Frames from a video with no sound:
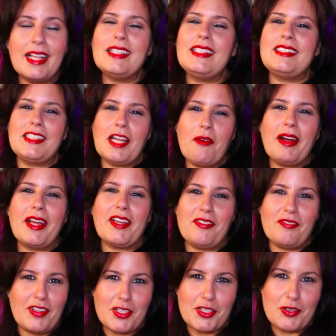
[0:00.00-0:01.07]
at least now I
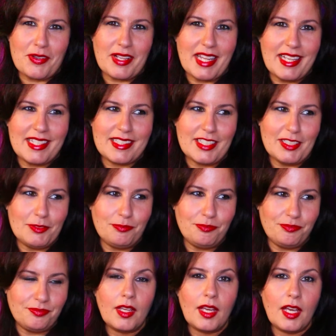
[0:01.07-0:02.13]
can visualize it.
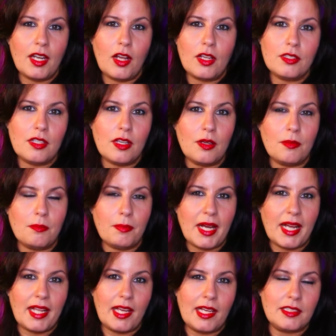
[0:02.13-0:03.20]
And also,
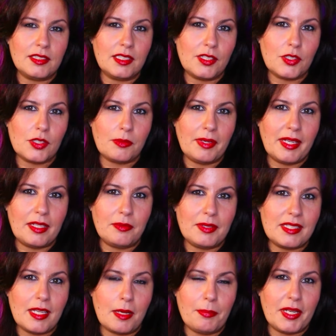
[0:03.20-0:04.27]
my eldest squid
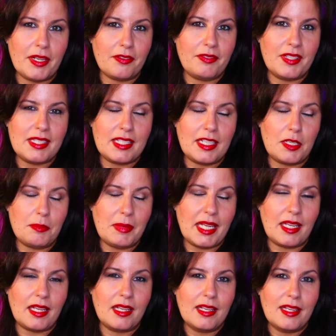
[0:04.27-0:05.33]
was up here visiting
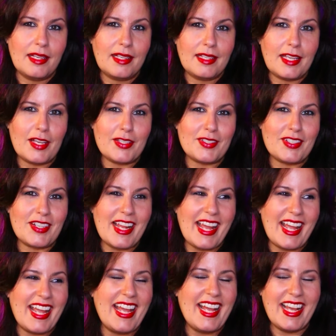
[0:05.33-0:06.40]
me
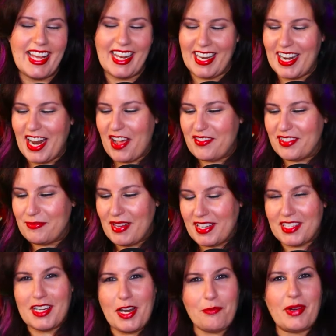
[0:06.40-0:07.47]
yesterday. And I was
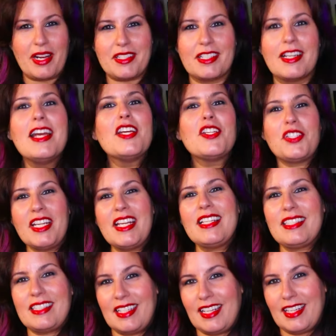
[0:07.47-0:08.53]
mentioning I'm watching, she
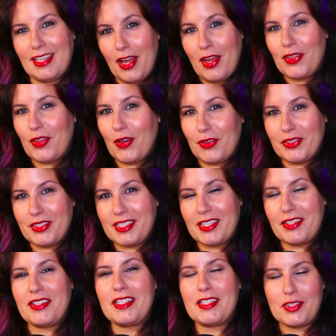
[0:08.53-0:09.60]
has seen the whole
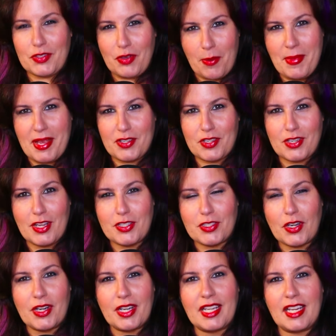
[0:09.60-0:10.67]
series. And so I mentioned I
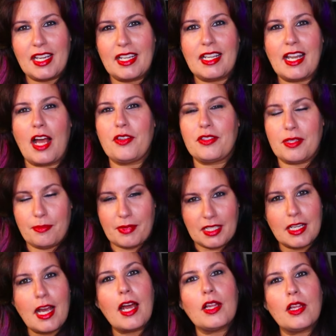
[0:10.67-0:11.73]
started it and how some of the
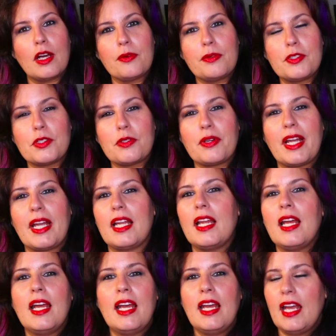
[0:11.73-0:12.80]
dialogue was
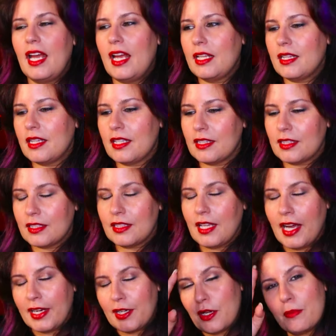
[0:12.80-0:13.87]
great. And the
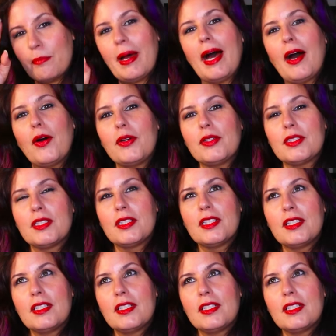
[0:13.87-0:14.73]
line about